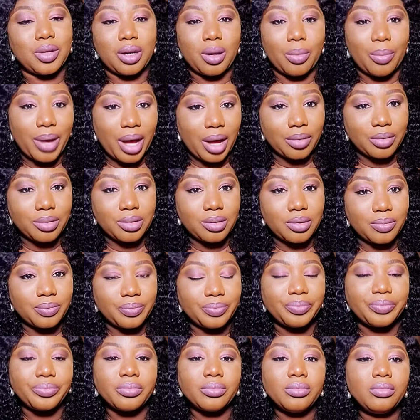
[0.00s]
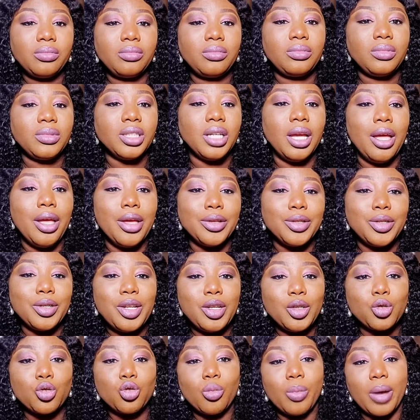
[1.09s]
differences, you know, being
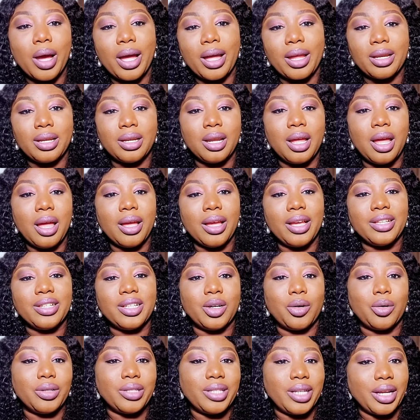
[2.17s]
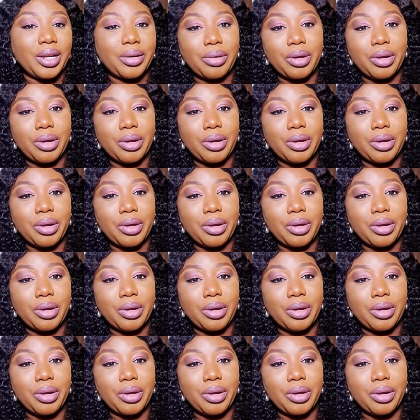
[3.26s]
married to